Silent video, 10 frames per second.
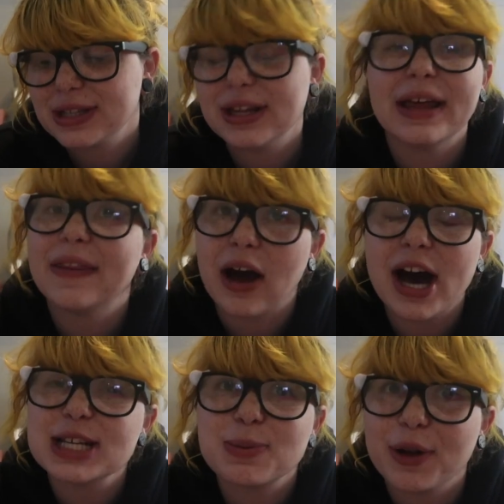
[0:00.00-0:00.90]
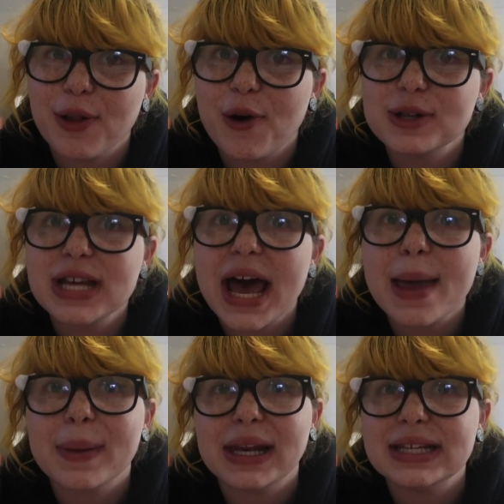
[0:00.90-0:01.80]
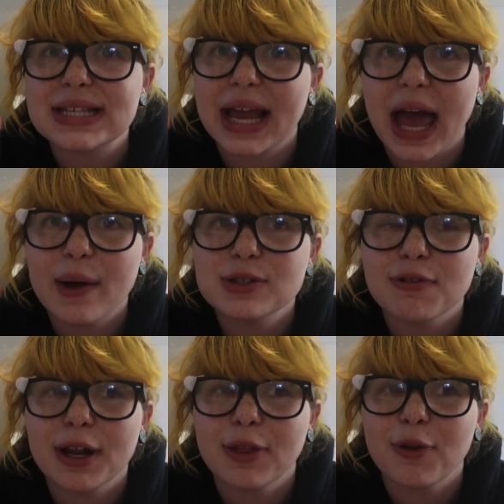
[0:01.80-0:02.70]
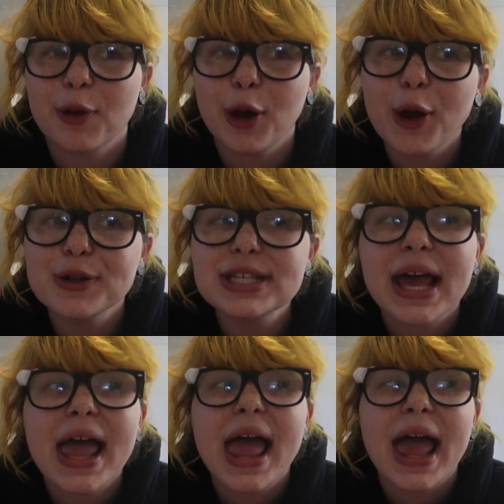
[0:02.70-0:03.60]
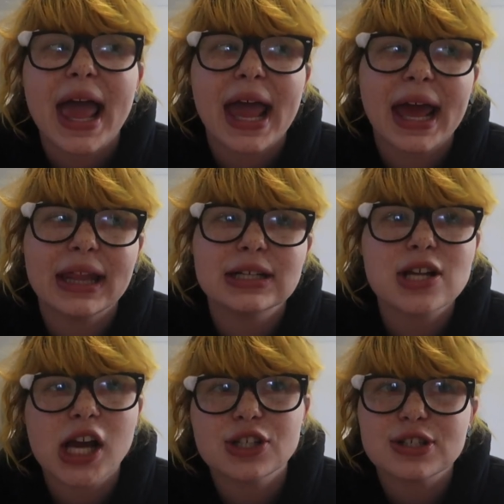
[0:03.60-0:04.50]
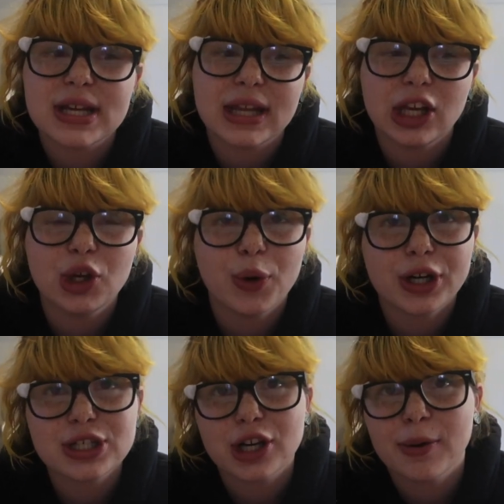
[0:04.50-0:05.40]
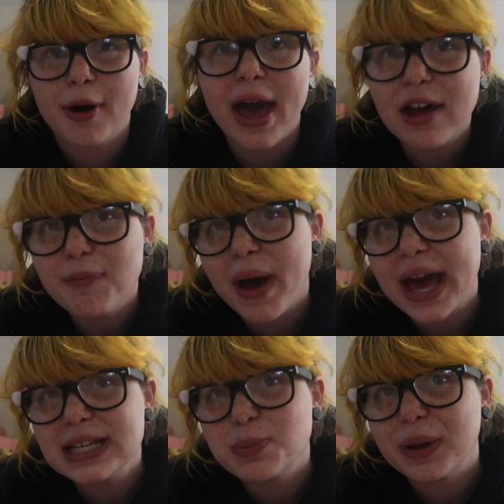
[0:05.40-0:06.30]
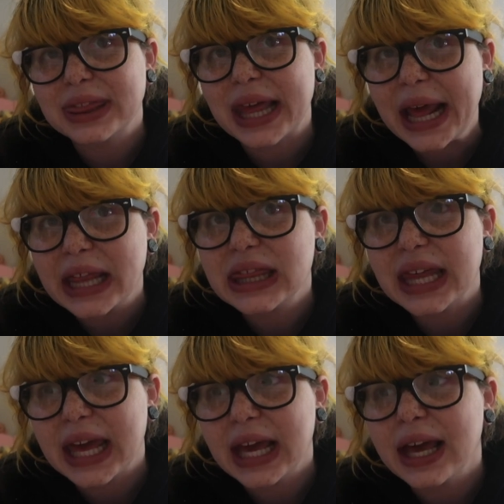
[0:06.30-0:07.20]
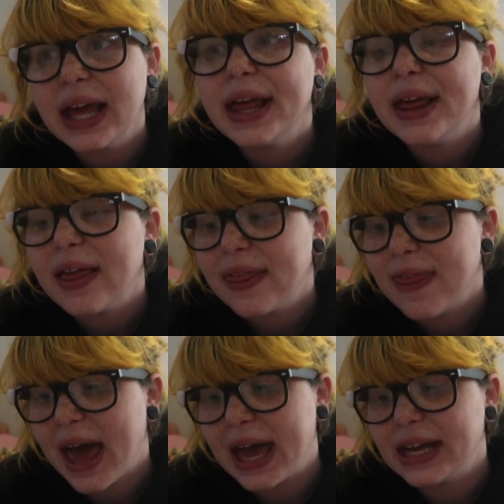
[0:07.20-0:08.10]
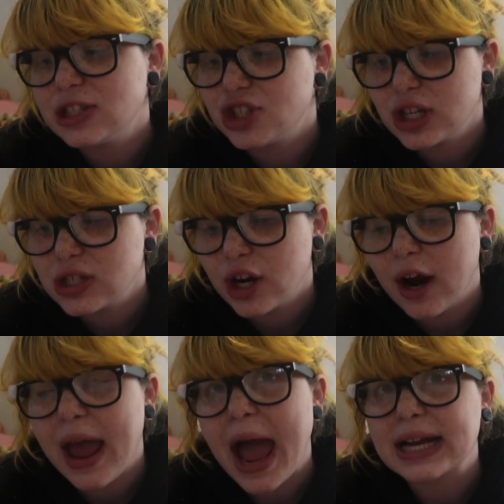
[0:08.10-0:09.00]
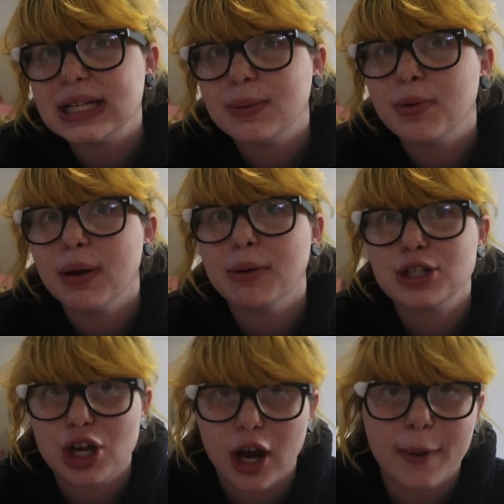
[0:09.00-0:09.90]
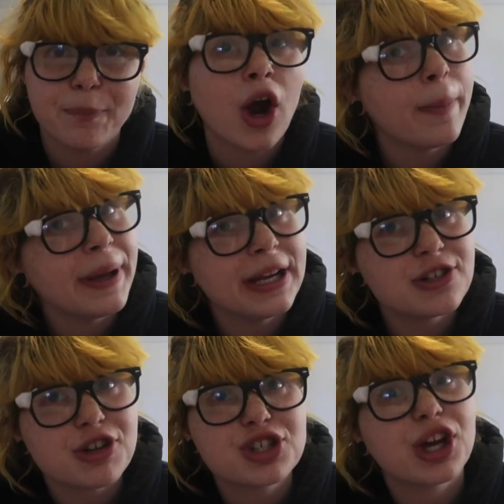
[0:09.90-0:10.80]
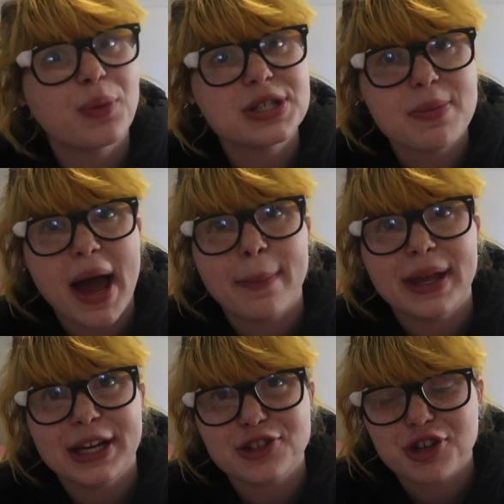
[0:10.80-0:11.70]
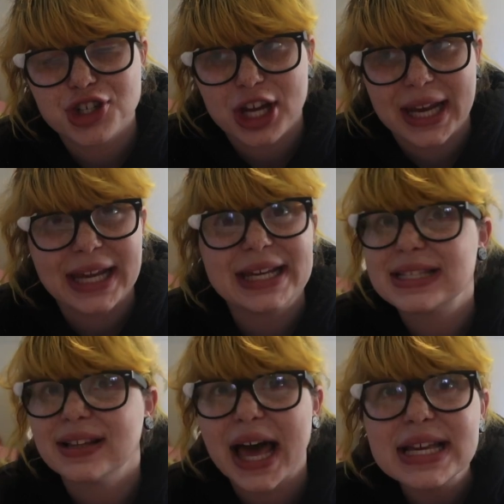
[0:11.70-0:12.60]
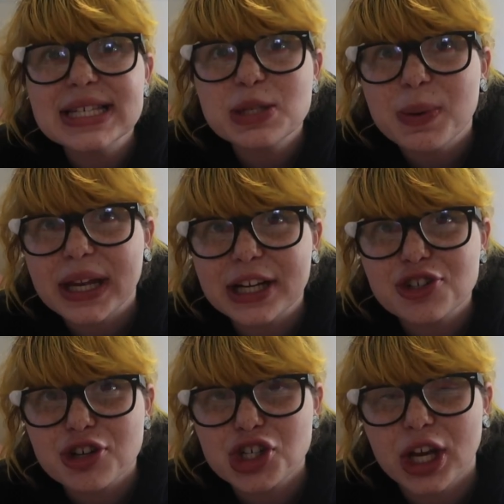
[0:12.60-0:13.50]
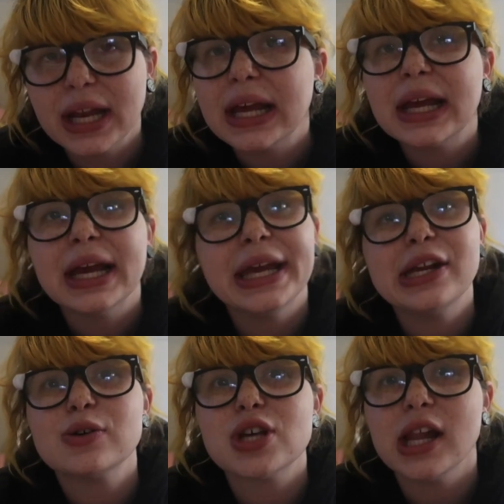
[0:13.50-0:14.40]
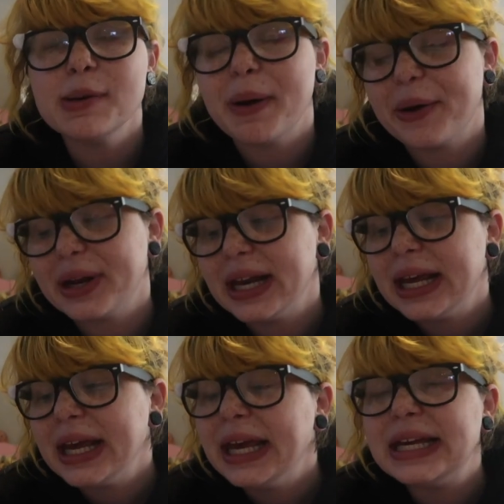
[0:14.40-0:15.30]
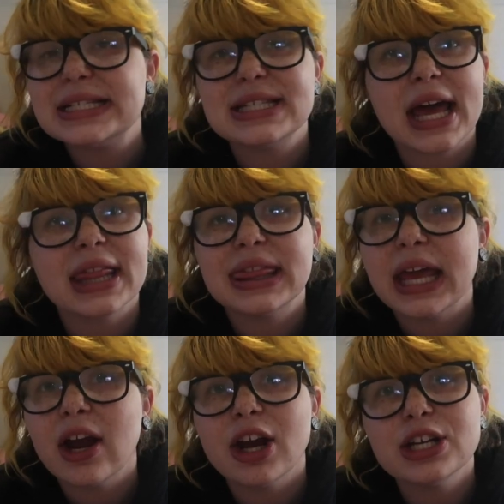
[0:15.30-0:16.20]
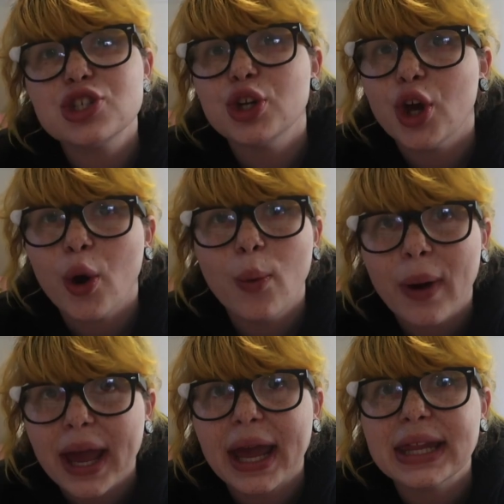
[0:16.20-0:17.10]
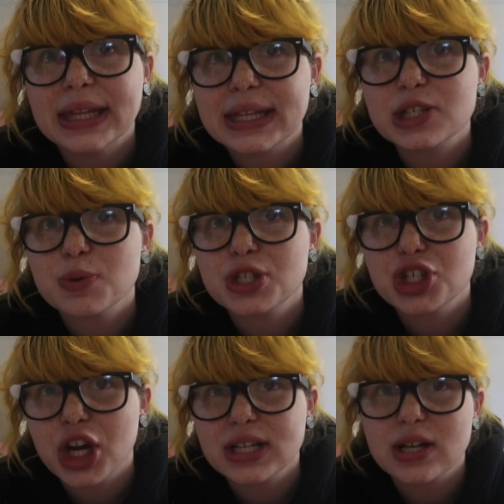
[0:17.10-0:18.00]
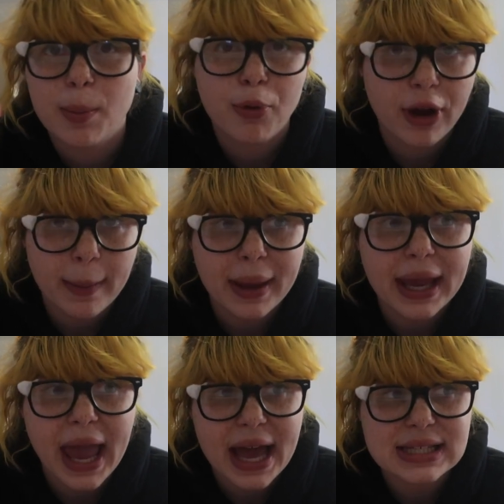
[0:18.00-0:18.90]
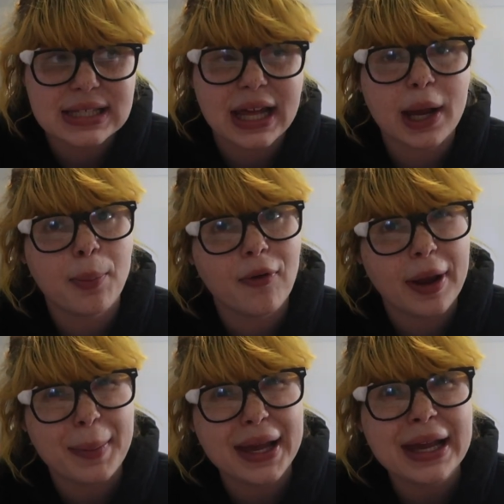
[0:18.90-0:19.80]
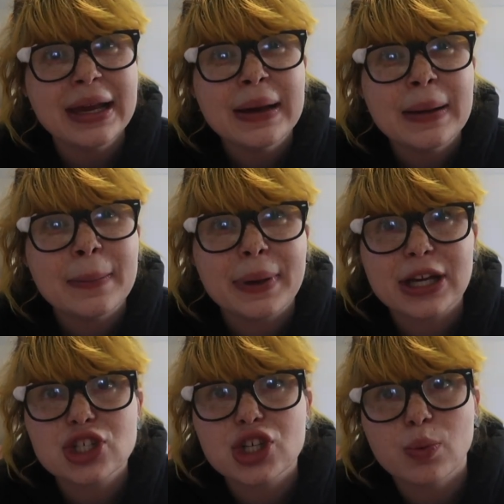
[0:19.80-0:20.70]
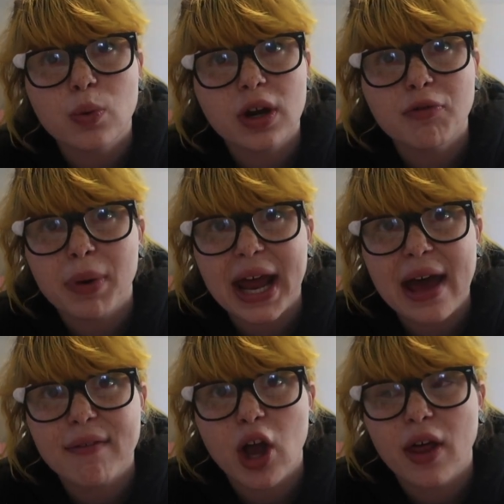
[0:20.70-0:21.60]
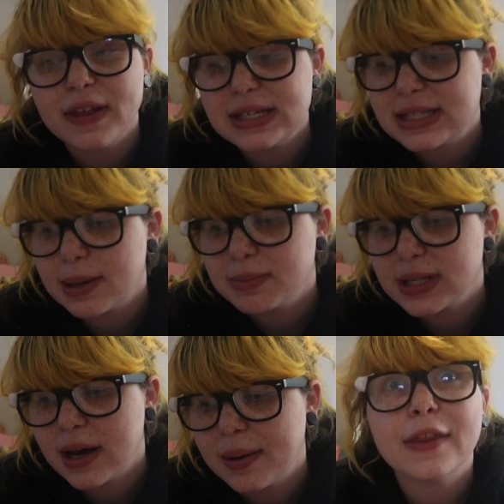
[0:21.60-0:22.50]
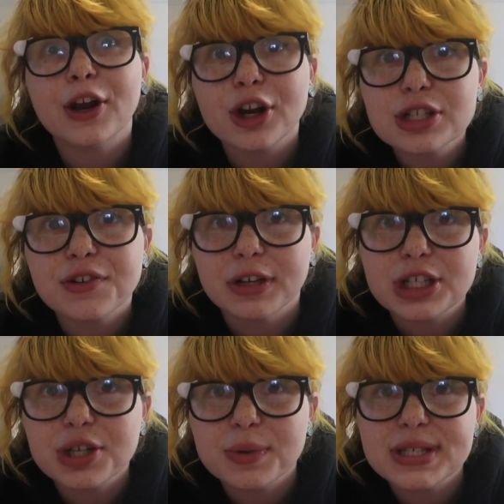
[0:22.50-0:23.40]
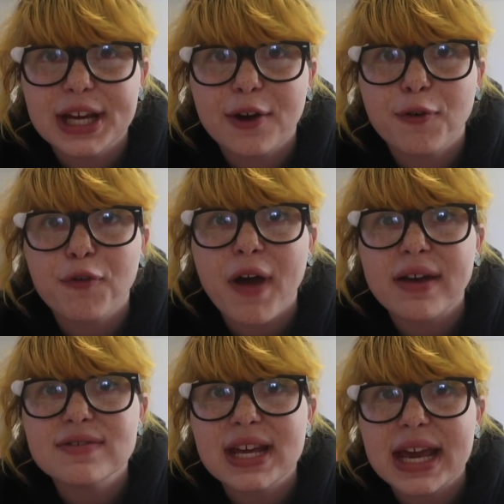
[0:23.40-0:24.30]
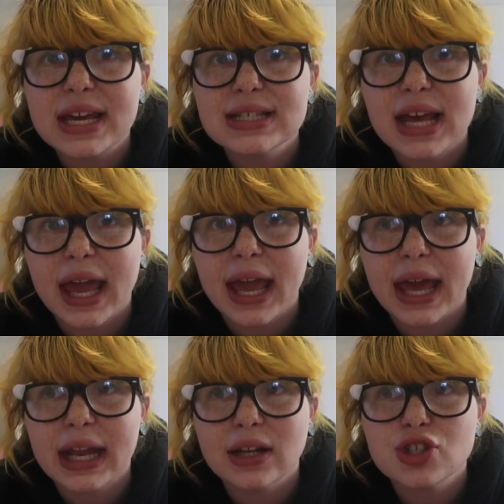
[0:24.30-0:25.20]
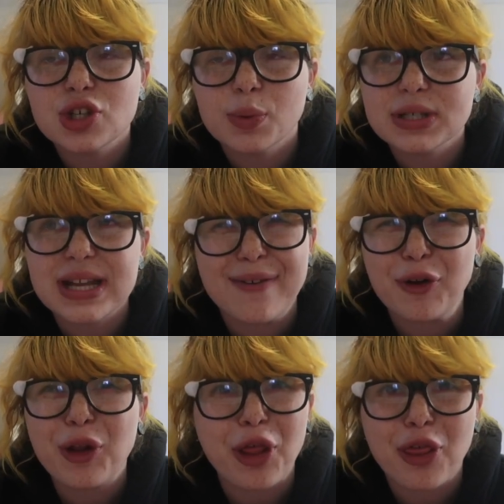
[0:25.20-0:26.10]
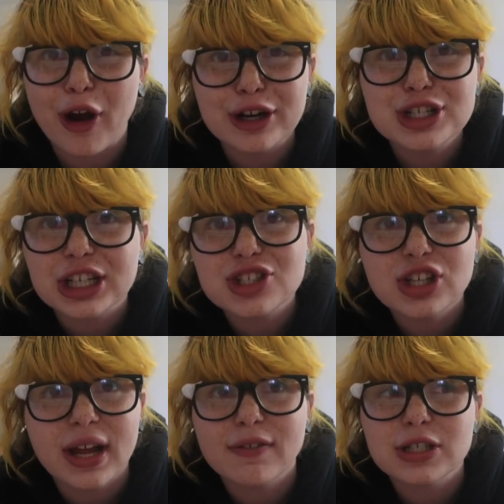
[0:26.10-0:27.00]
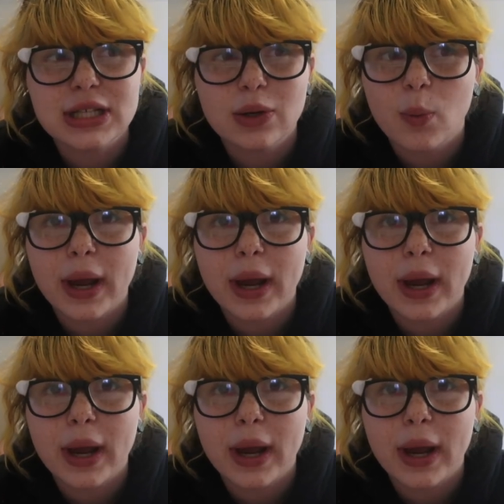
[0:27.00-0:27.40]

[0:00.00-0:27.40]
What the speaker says: in the hospital the whole time, and he's like, I was reading through the notes, and the doctor said that you were concerned about FPIES, but they think that it's just her acting premature. Her pediatrician was my pediatrician. He is Eliza's pediatrician. He knows all about it. He said there is no way that this was just a preemie acting like a preemie, because she would have been having all these symptoms in the nursery. She was there for 5 days and she was never lethargic. She never didn't